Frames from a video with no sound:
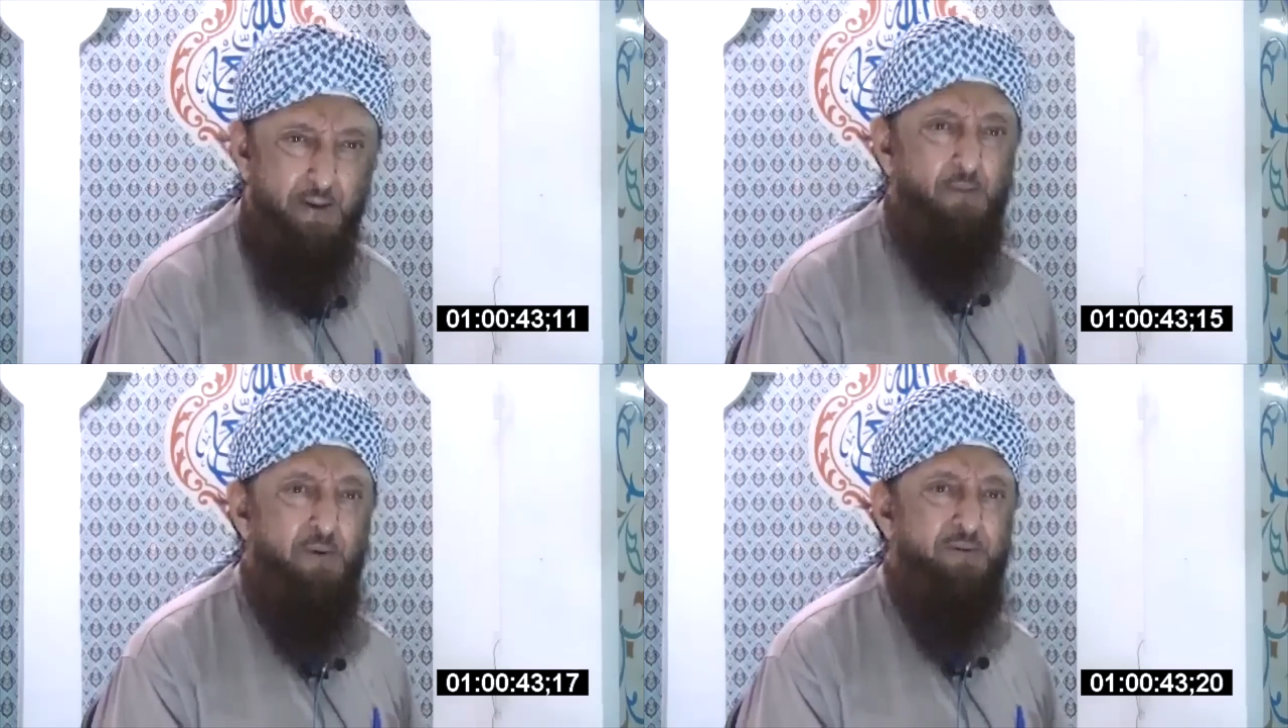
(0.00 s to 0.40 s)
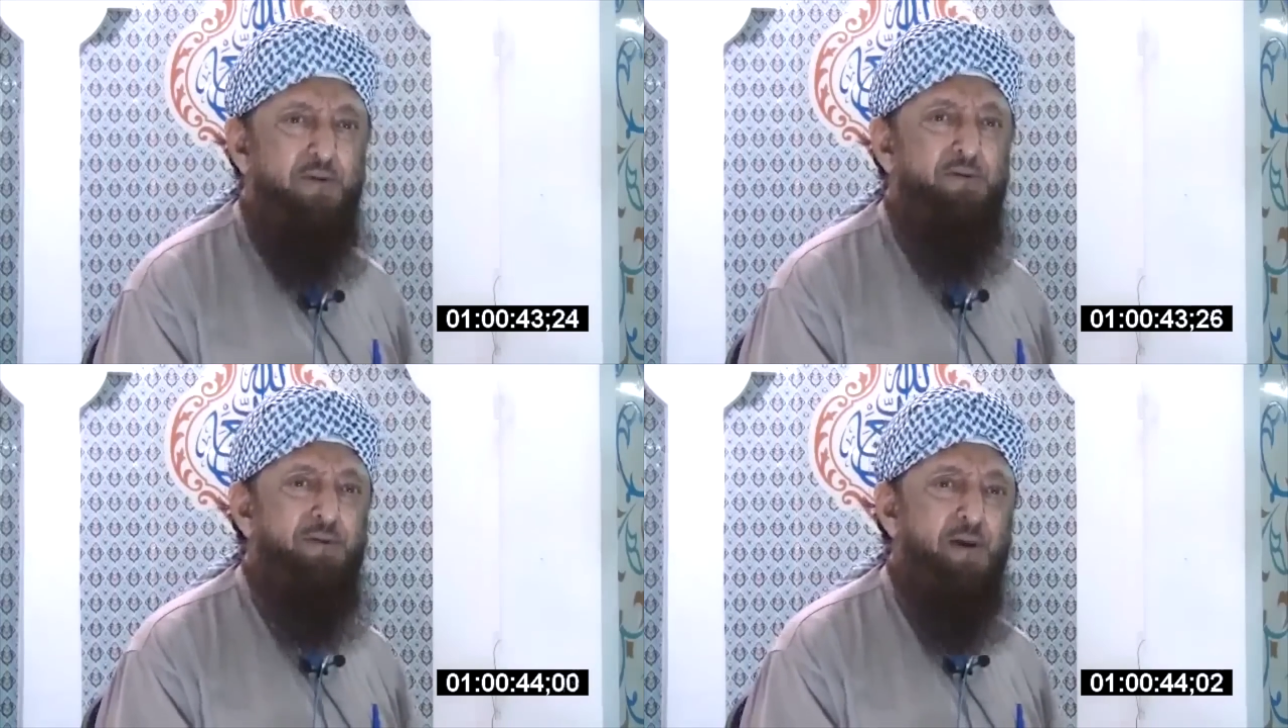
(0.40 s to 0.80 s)
in
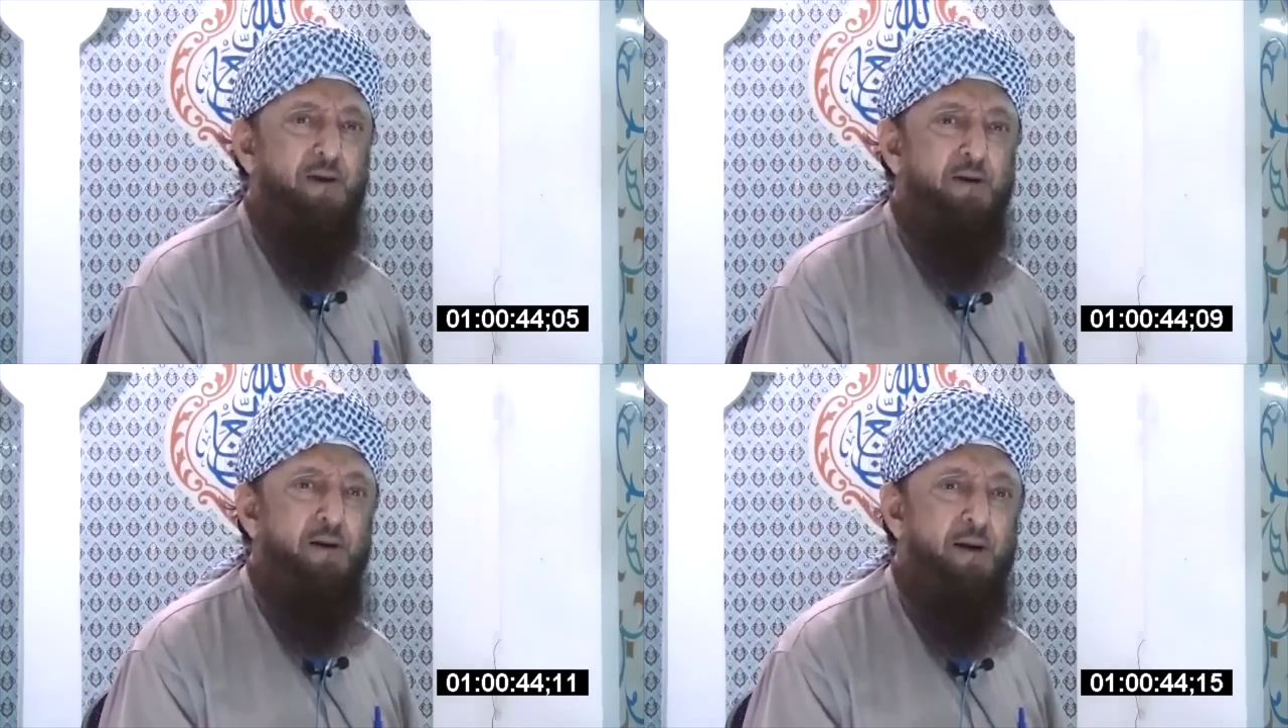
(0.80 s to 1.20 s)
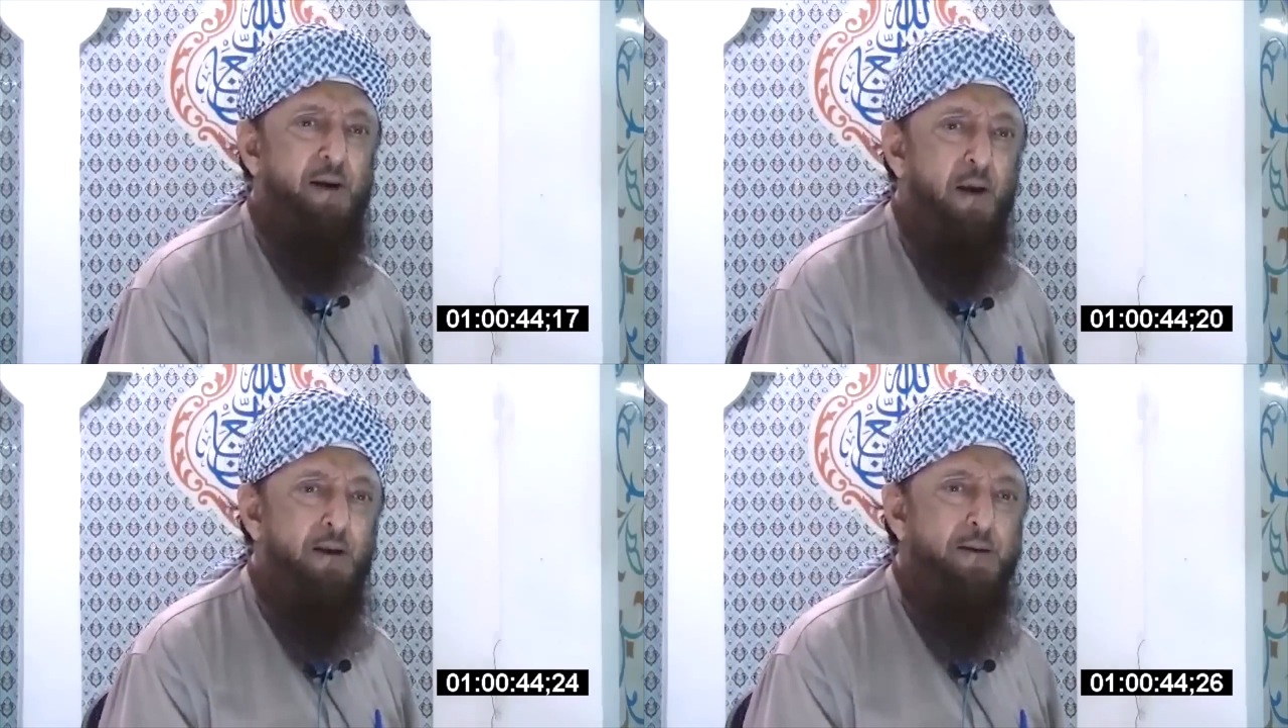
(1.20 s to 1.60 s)
resisting
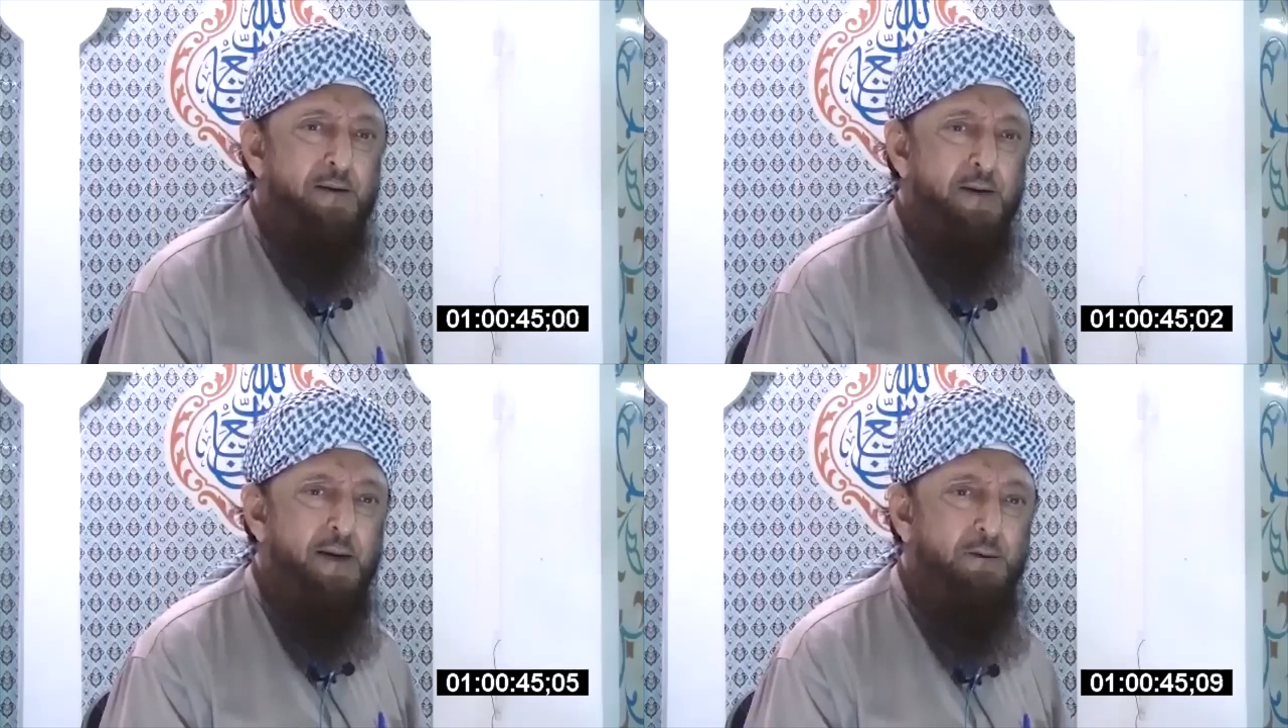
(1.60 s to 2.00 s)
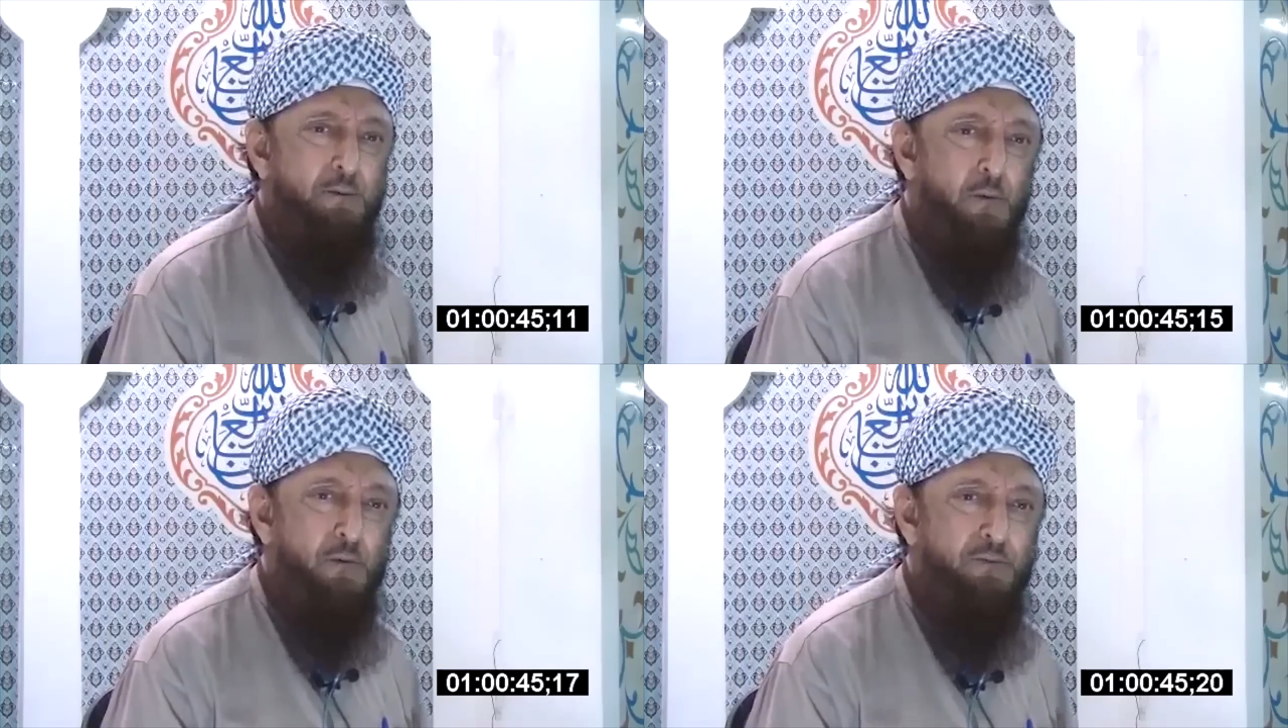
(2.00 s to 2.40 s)
the
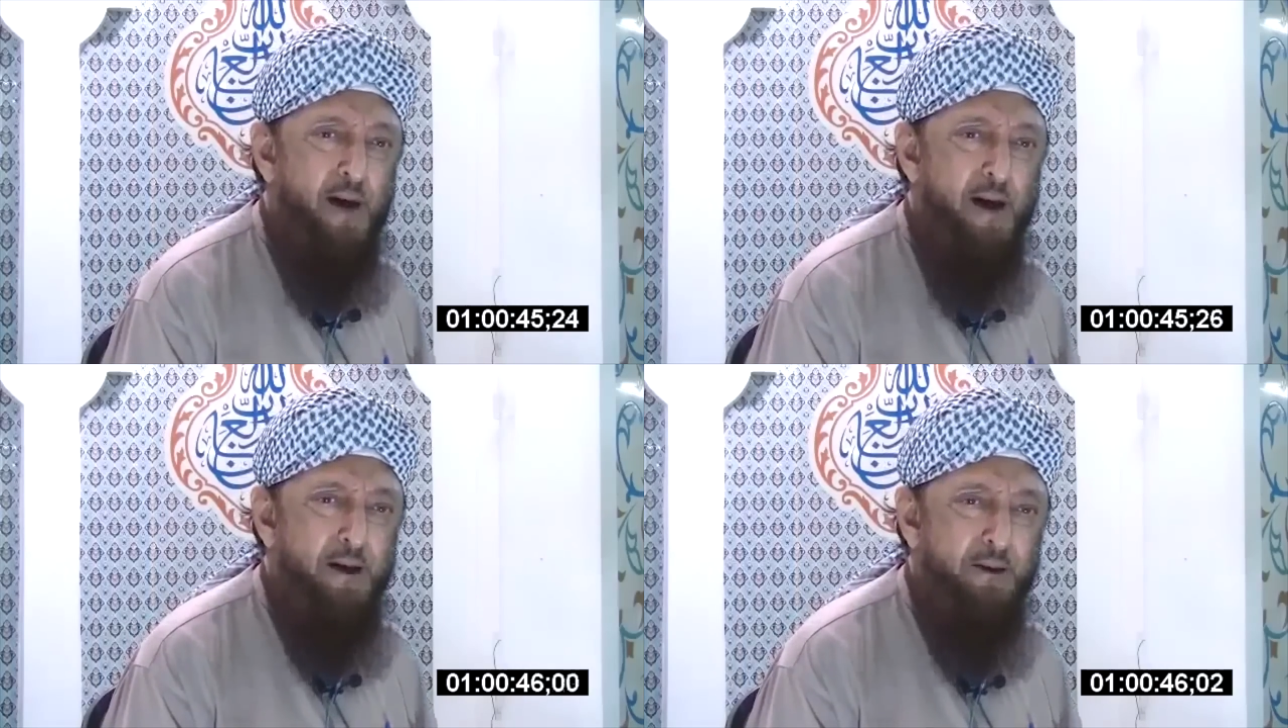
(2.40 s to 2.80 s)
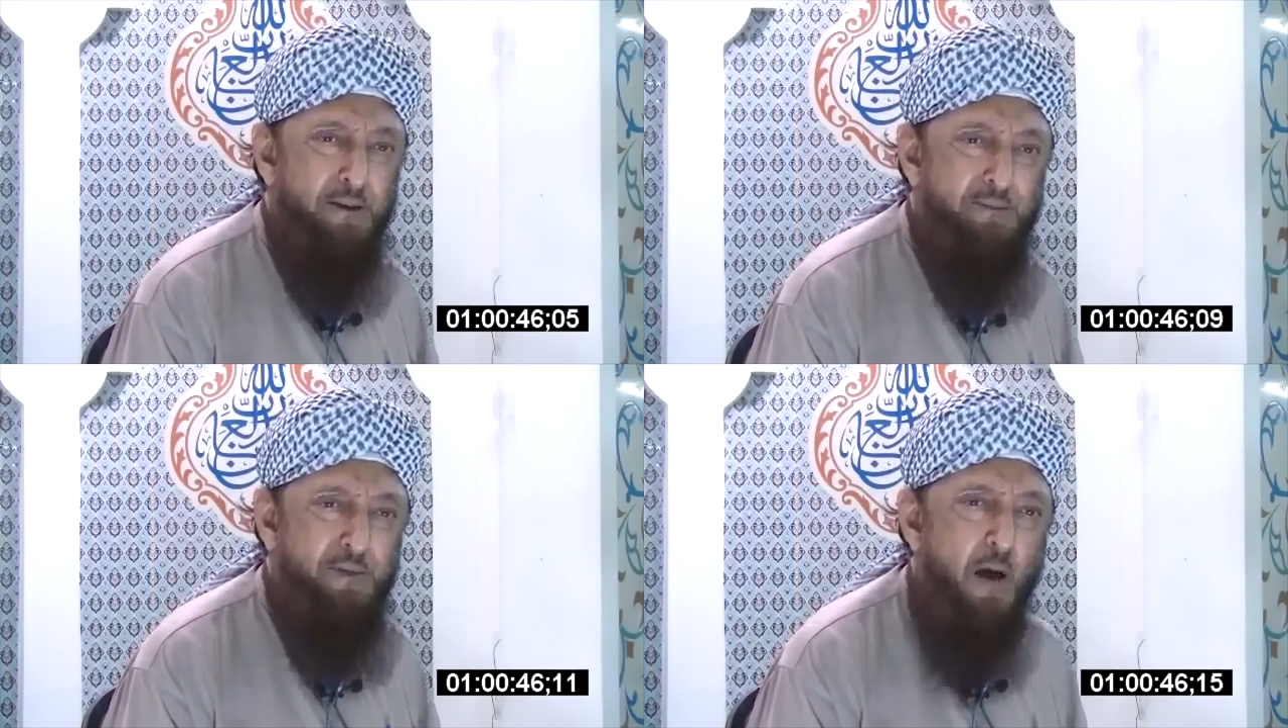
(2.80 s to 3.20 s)
NATO
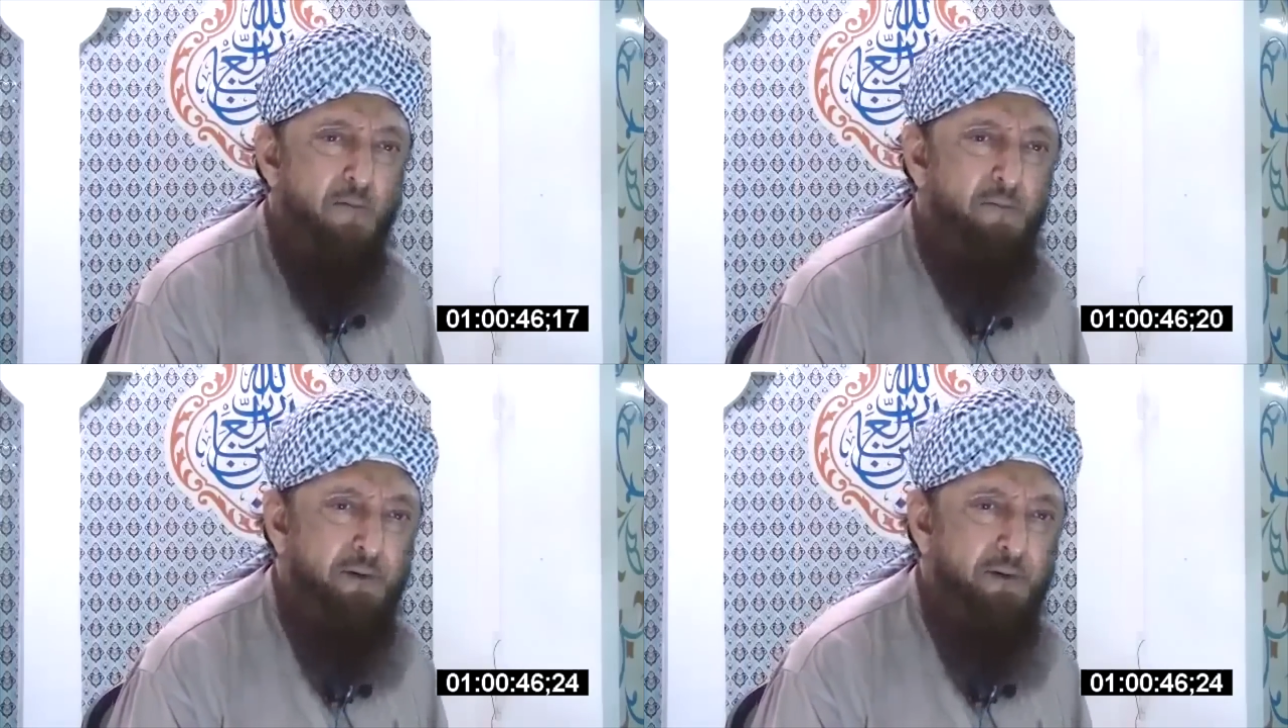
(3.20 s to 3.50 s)
Zionists